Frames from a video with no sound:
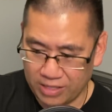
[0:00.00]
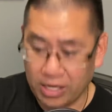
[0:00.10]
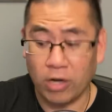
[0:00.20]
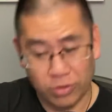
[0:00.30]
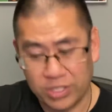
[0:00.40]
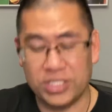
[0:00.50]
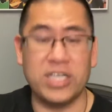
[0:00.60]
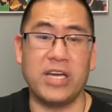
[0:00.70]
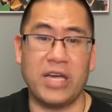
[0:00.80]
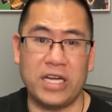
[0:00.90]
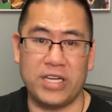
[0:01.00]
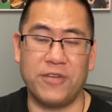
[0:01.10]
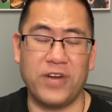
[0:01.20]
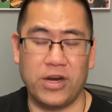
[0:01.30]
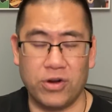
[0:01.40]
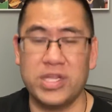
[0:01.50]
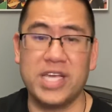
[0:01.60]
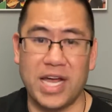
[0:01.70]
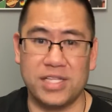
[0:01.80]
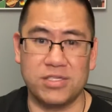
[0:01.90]
although they did identify early
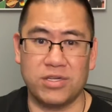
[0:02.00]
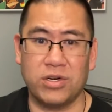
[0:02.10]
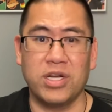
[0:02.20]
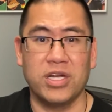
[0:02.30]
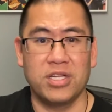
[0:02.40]
cancer,